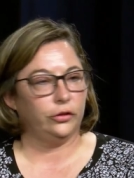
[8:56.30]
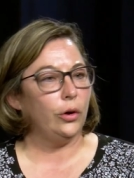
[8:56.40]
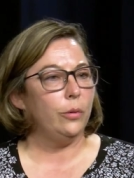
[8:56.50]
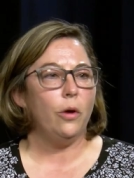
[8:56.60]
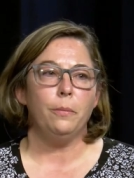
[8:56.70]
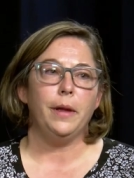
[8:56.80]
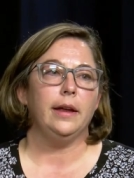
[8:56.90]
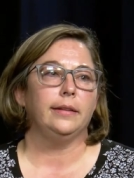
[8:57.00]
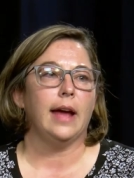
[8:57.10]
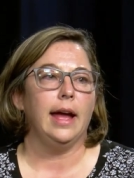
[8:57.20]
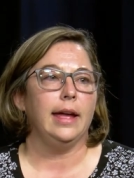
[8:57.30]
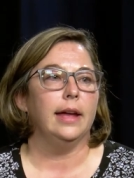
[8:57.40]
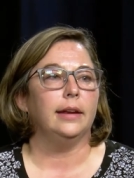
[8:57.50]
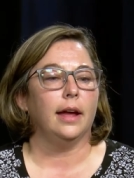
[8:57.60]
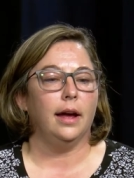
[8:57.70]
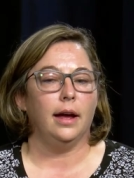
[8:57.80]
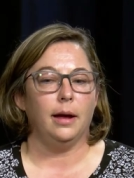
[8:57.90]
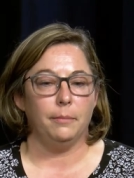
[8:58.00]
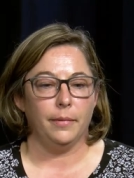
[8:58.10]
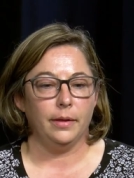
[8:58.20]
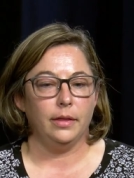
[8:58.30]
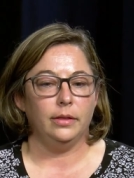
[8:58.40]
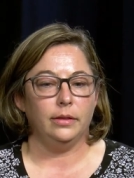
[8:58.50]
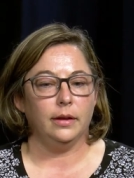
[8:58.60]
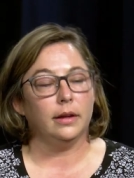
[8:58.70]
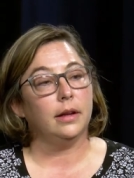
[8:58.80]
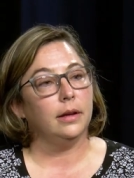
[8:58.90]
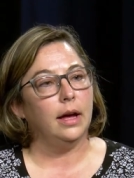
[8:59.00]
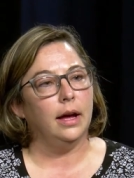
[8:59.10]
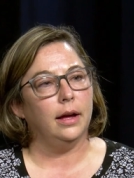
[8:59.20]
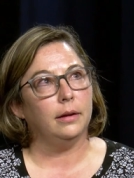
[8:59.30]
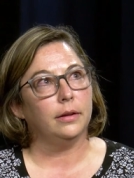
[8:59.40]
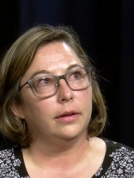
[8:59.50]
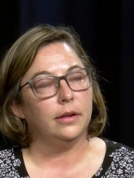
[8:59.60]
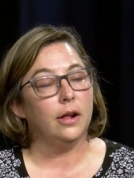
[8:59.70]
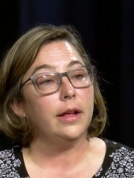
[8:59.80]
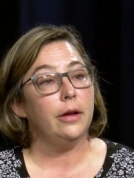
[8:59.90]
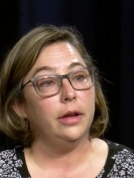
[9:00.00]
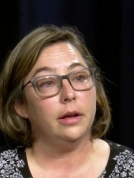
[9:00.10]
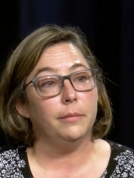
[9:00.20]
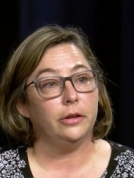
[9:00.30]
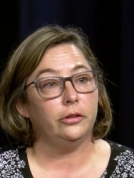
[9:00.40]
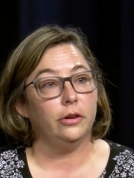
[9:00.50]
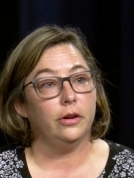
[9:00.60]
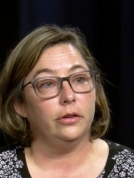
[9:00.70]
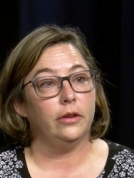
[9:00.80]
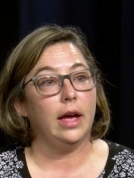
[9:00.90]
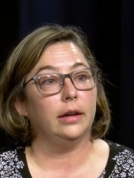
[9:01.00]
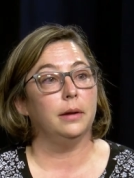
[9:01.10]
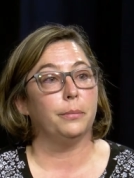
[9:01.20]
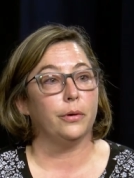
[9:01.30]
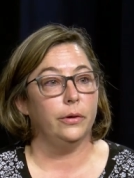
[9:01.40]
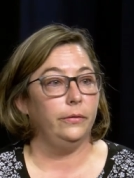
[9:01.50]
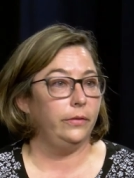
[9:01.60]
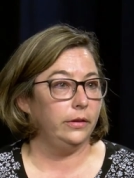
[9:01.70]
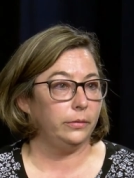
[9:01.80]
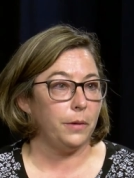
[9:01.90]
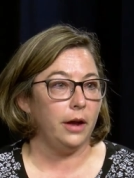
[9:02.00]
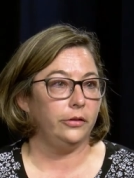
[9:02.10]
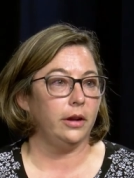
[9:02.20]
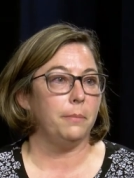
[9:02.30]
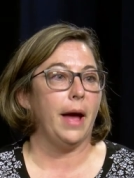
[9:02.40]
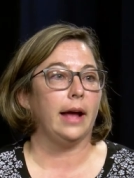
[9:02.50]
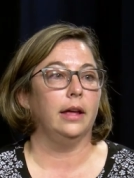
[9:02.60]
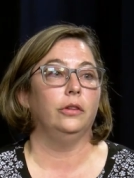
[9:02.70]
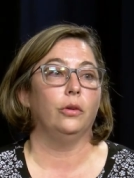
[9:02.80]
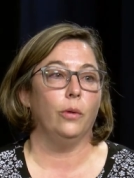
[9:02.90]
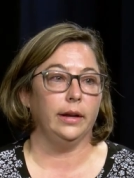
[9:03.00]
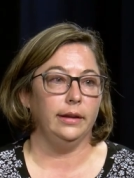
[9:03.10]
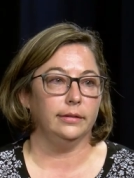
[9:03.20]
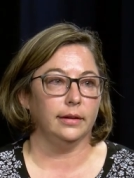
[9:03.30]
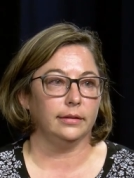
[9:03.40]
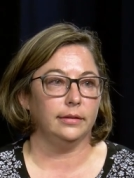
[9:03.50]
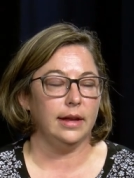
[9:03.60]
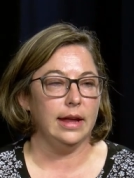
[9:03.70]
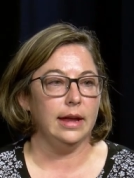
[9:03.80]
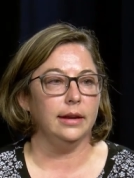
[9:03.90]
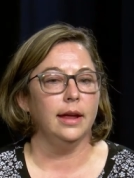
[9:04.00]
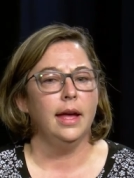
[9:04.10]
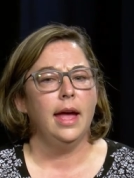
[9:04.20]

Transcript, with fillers: so it won't be a tie in. Um, the uh, Clark County Commissioners had approved this project back in 2016.